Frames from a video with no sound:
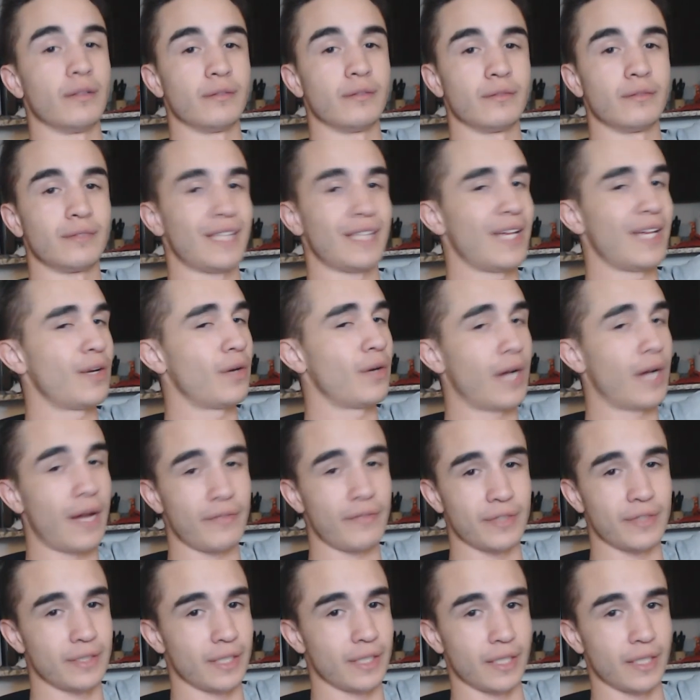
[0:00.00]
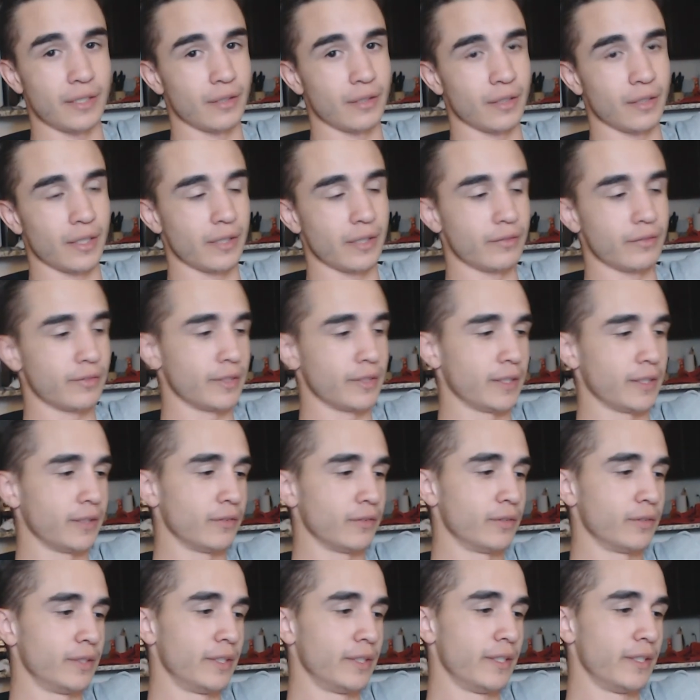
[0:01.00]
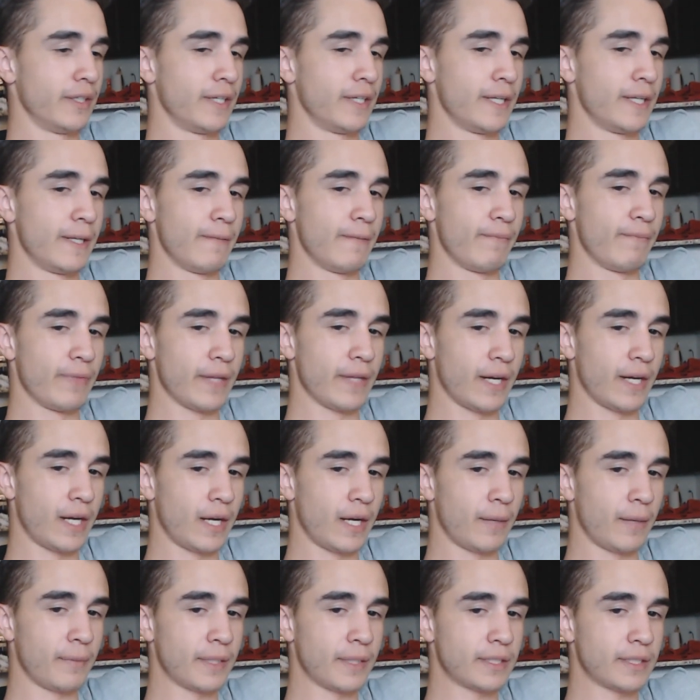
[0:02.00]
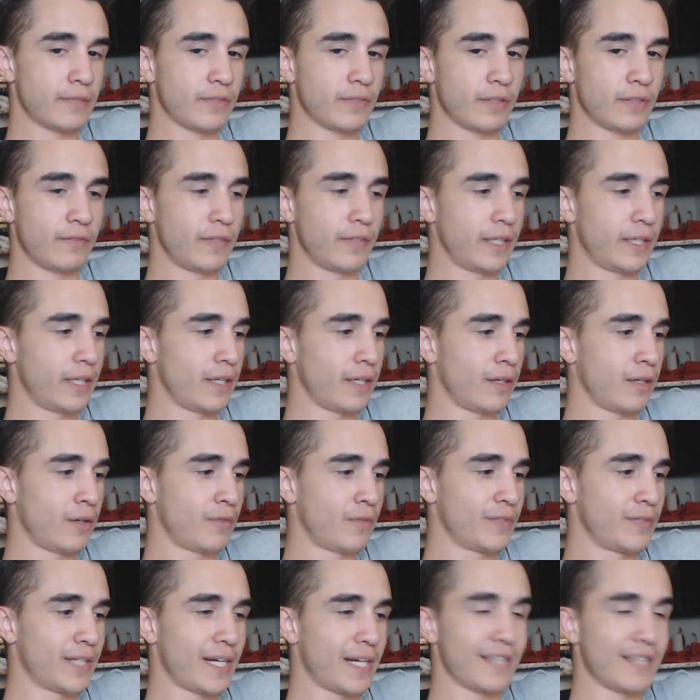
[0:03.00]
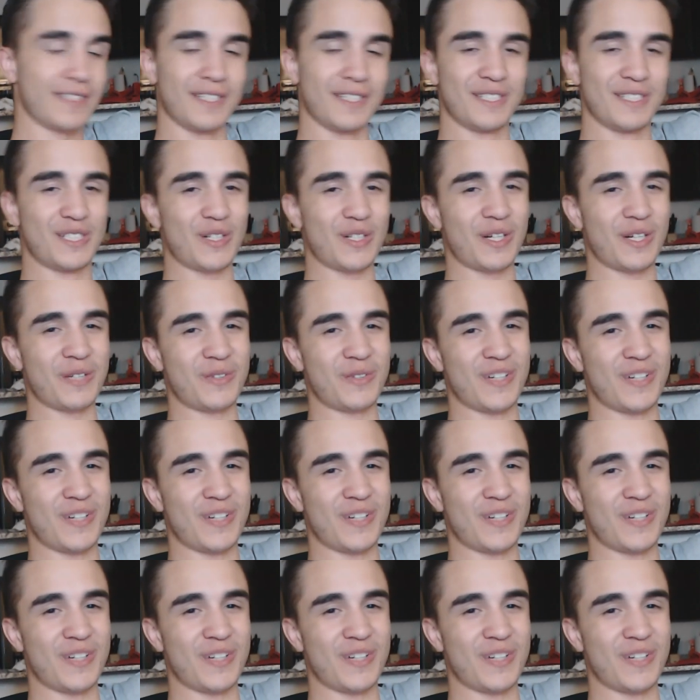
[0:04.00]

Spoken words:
They don't have to stay in your life. So That's it for the video. Hope you guys enjoyed it once